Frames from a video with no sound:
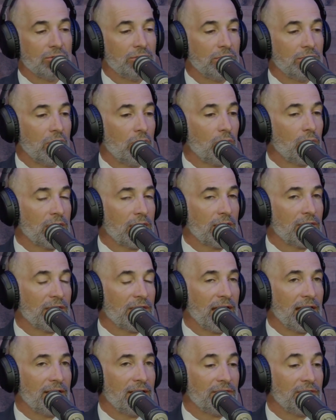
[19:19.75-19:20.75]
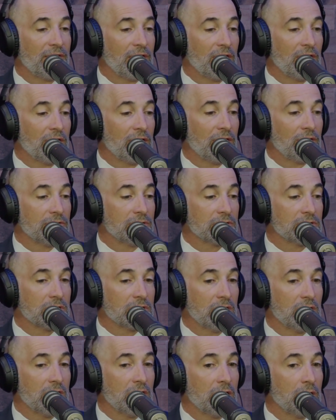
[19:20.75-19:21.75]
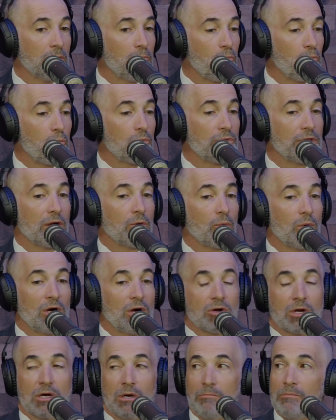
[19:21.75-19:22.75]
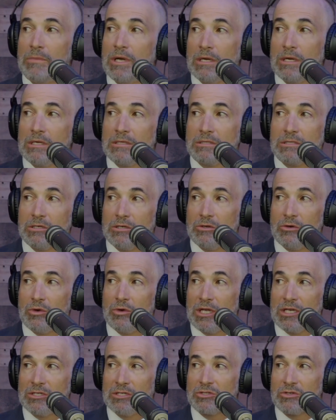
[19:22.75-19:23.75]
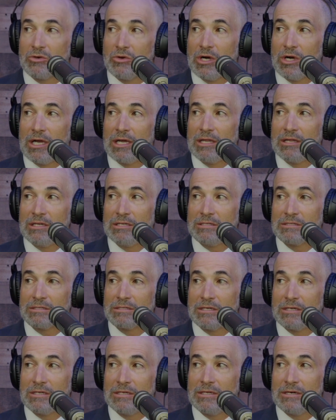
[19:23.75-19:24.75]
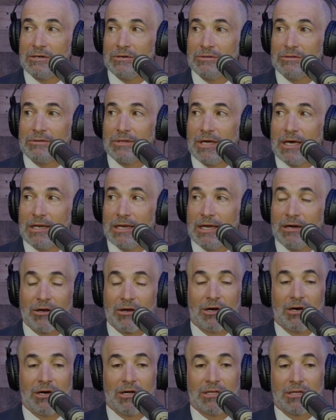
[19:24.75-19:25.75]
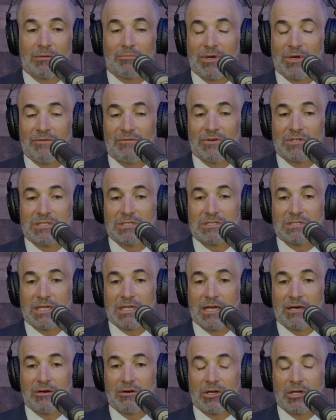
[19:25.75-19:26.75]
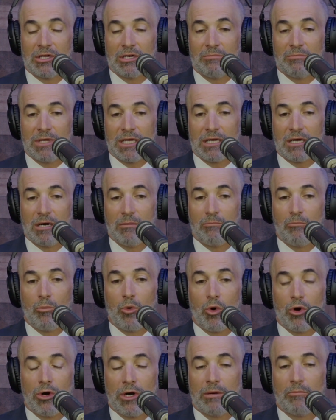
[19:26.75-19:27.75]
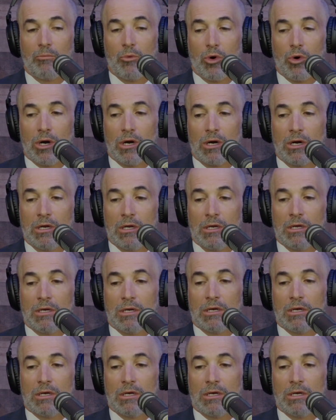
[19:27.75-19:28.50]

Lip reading: knowing that they're welcome to enjoy these adult non-alcoholic beverages that are going to become more and more